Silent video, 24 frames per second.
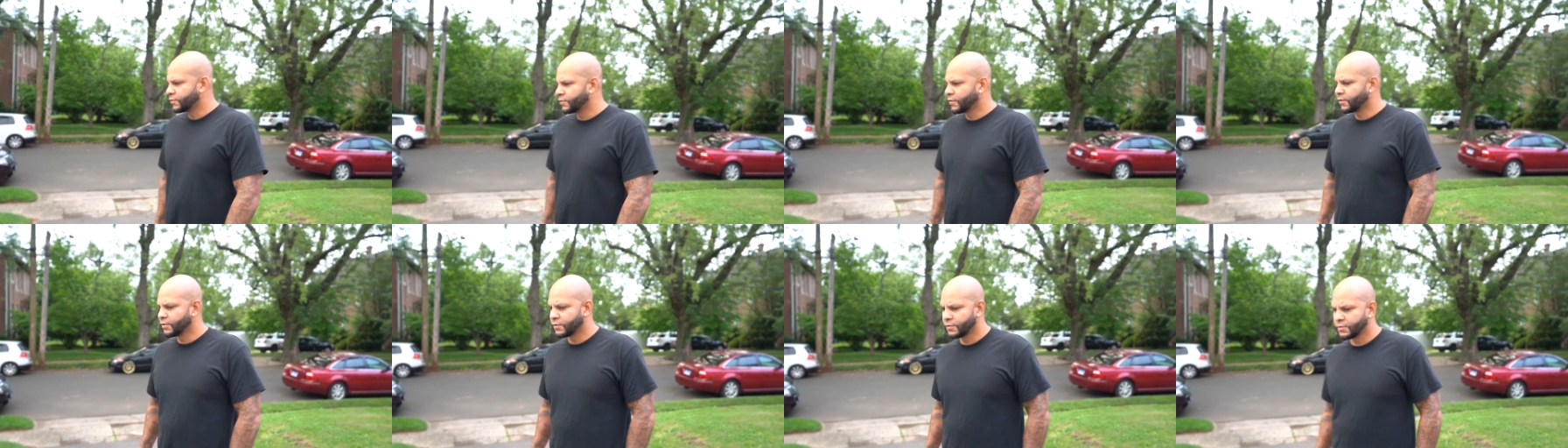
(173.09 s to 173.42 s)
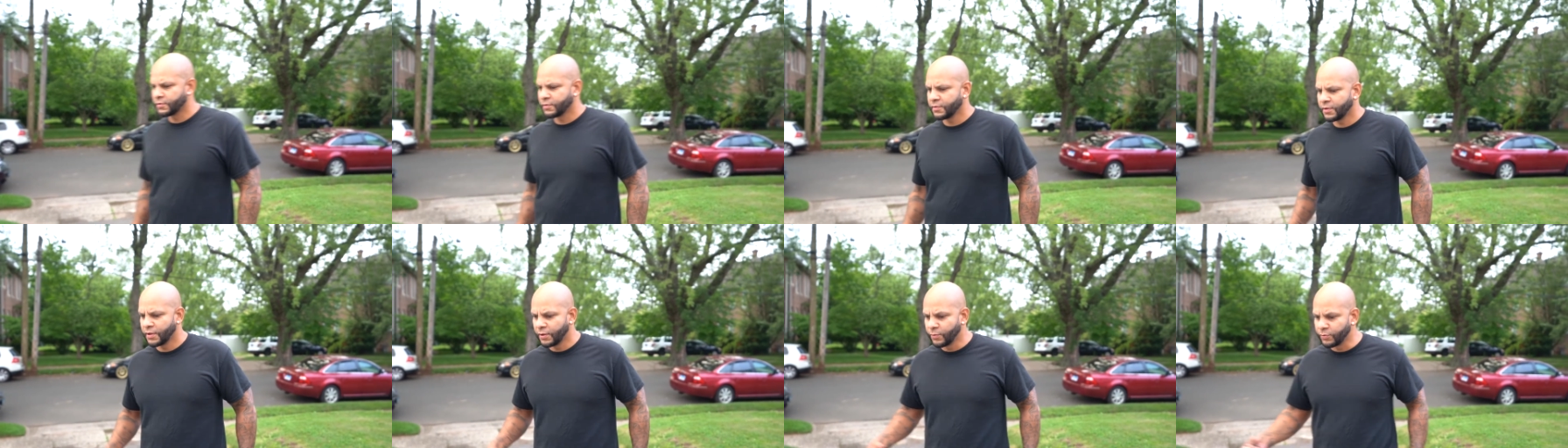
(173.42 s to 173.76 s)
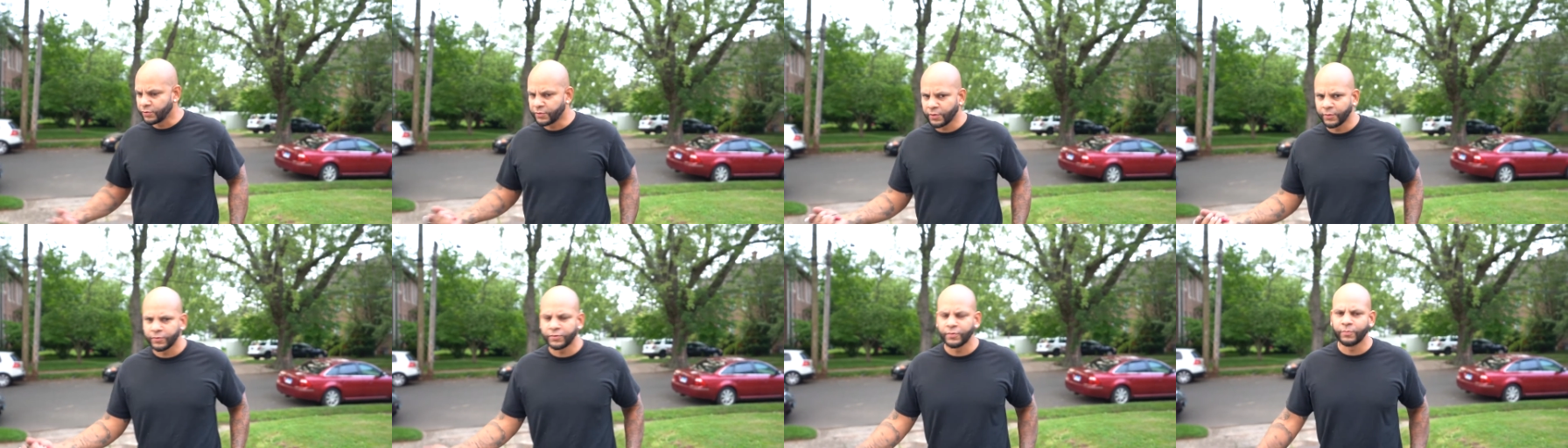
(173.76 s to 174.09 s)
Next. He was
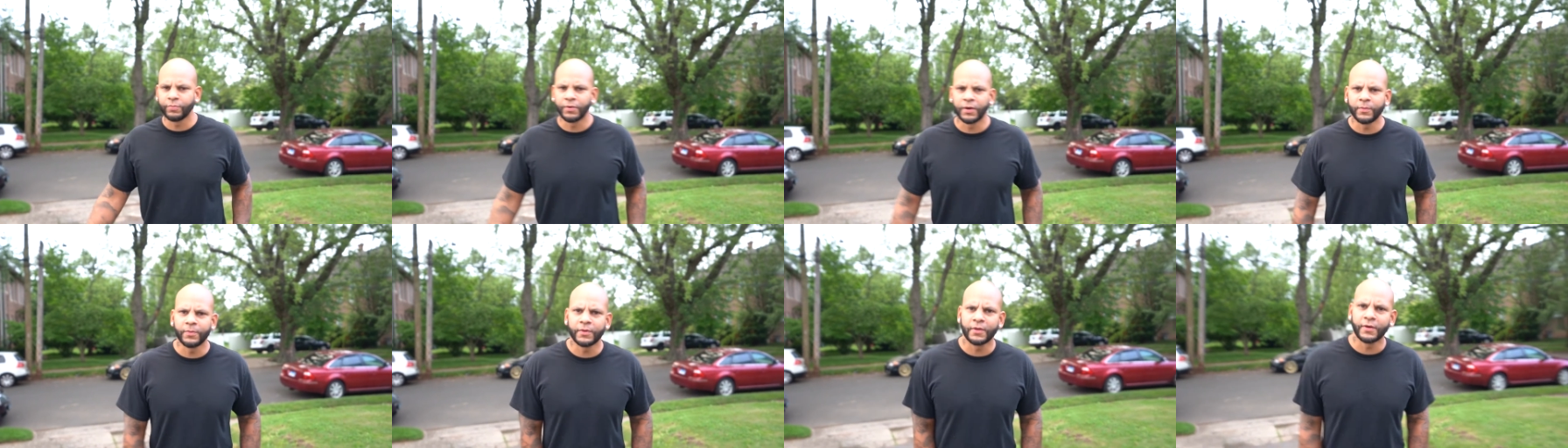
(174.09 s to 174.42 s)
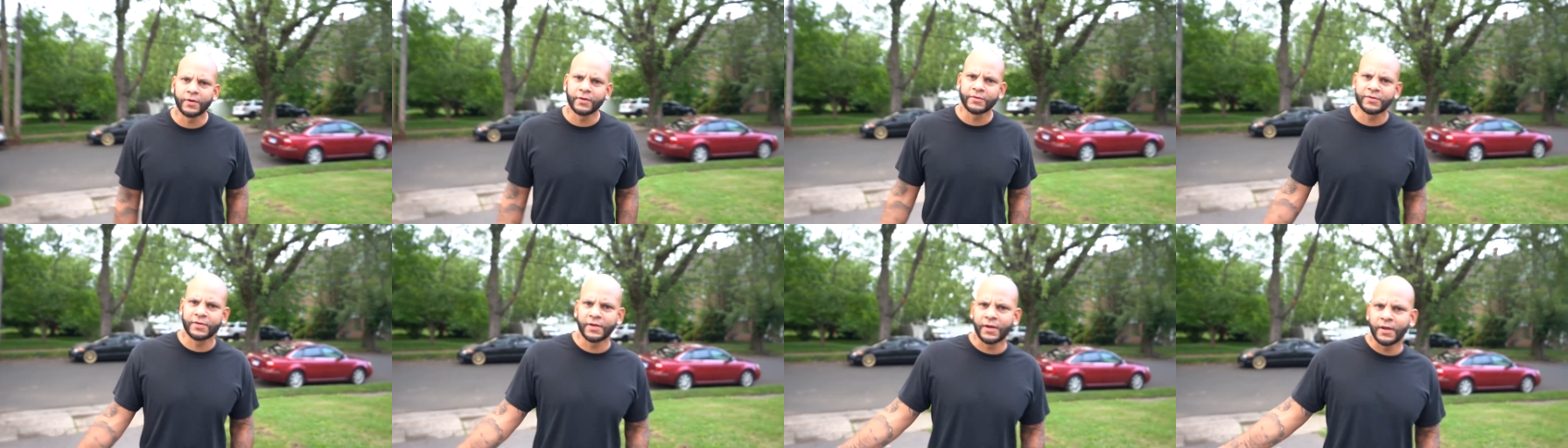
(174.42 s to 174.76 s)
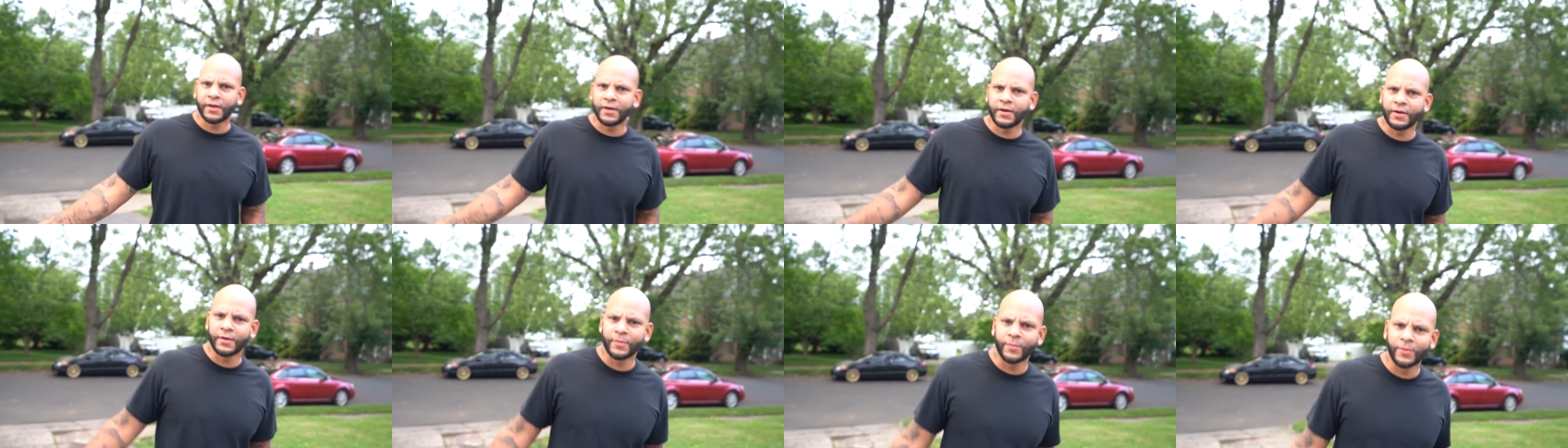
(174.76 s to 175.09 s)
supposed to bring me the alternator
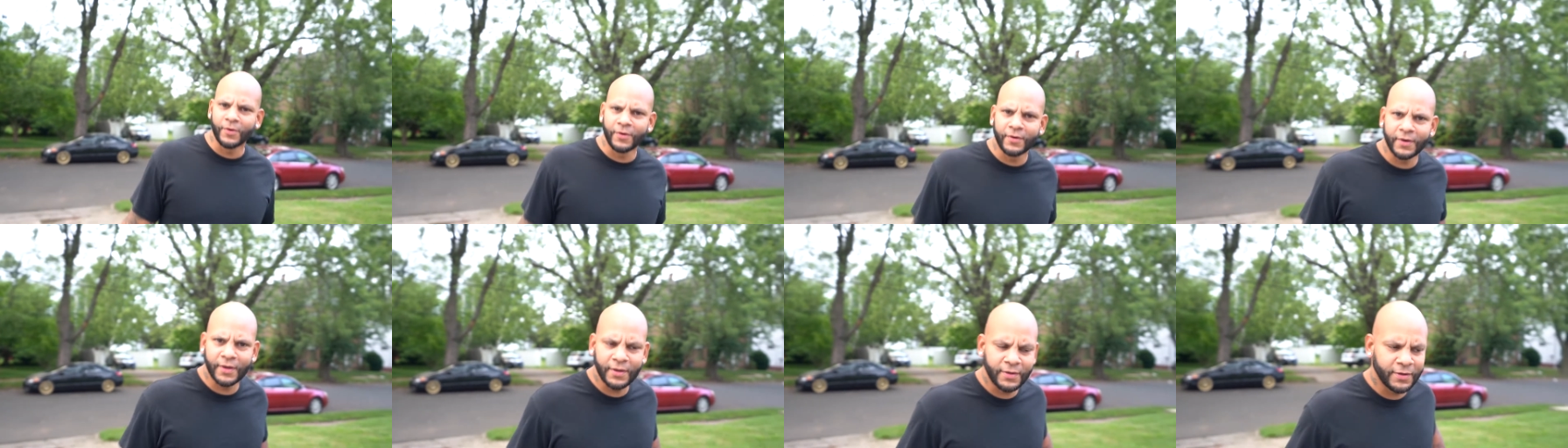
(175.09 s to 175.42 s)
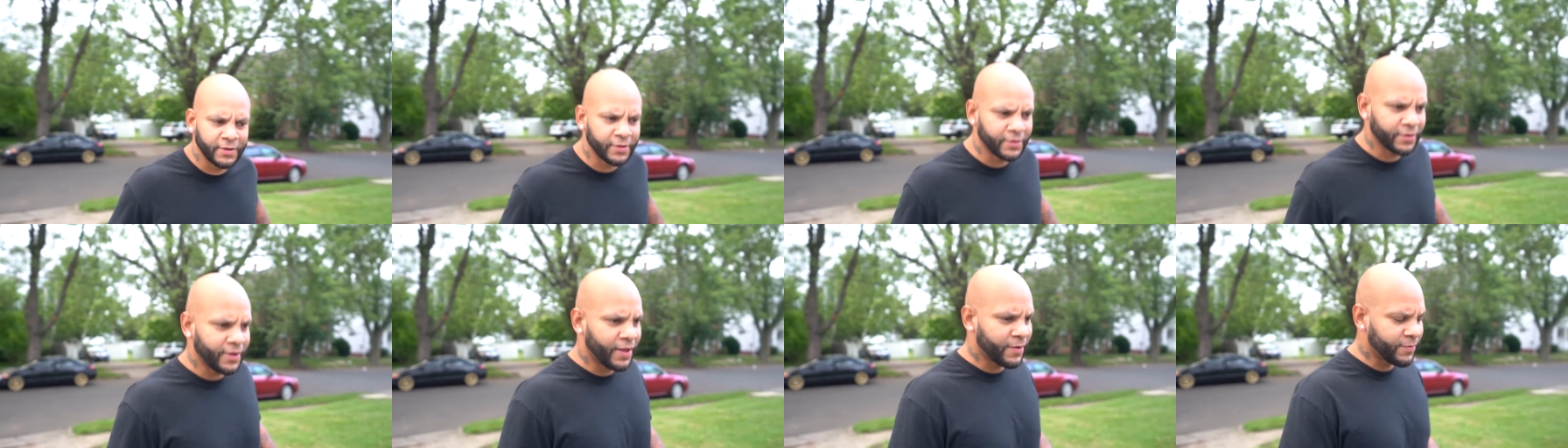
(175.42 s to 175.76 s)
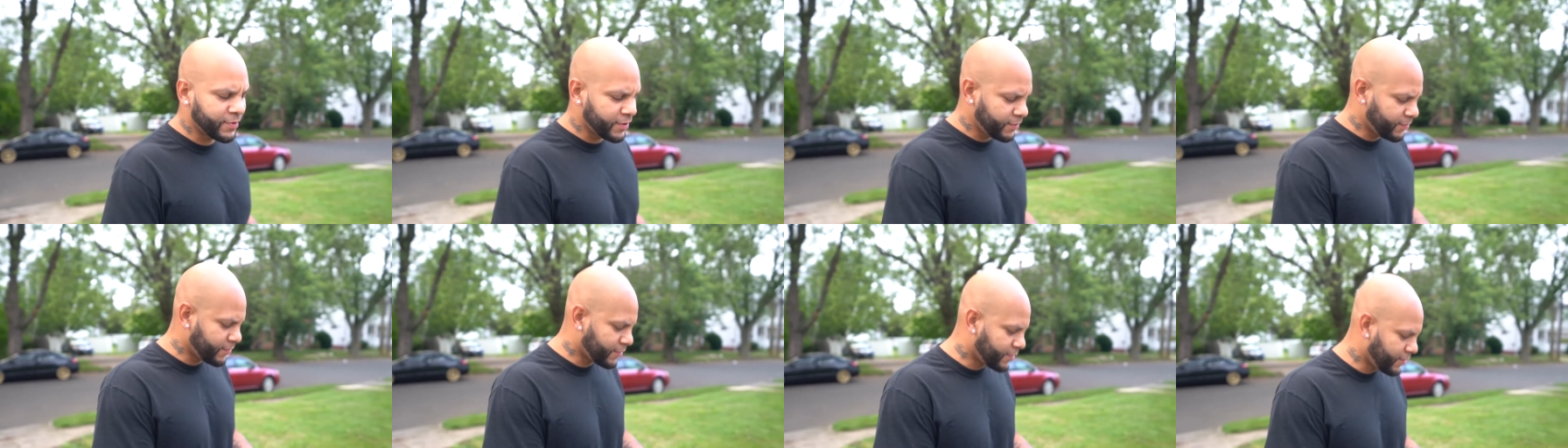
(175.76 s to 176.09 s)
the, in the morning, yo. He
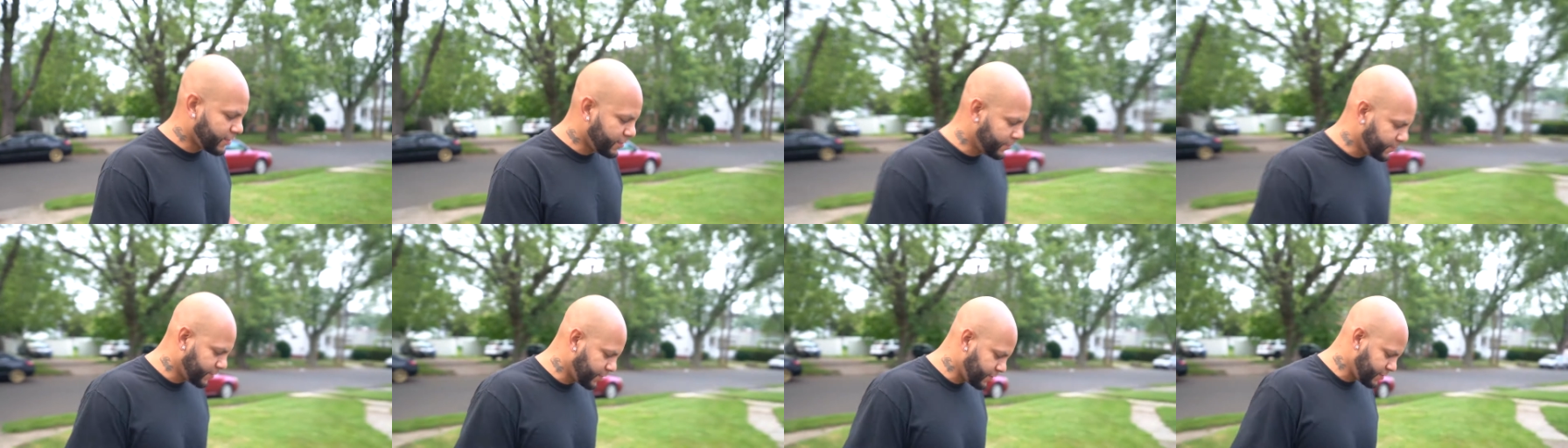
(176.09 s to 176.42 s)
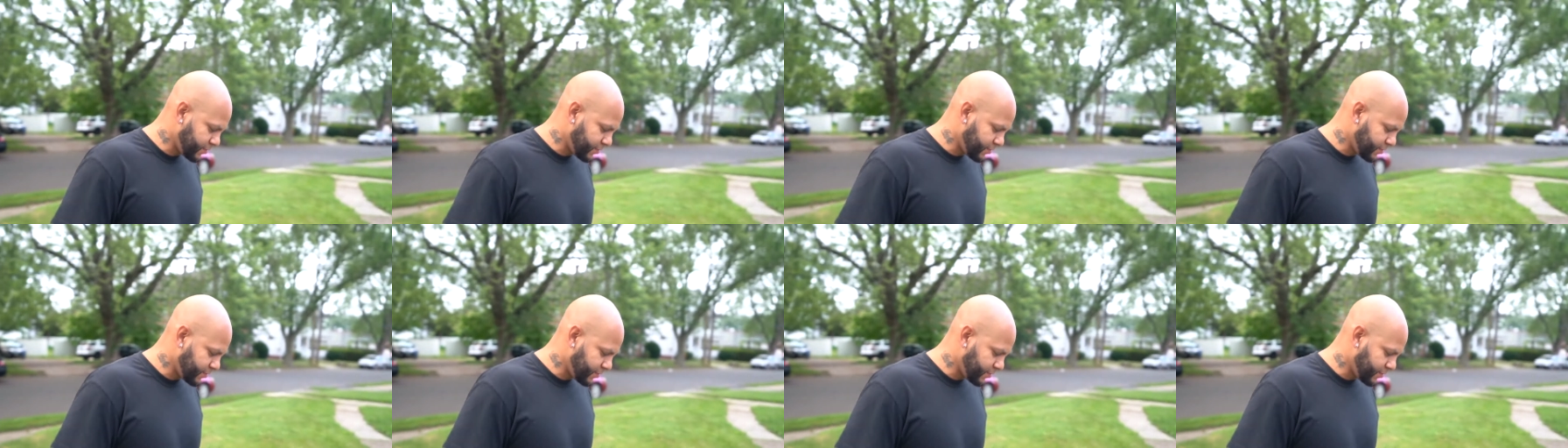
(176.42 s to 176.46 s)
haven't even called me.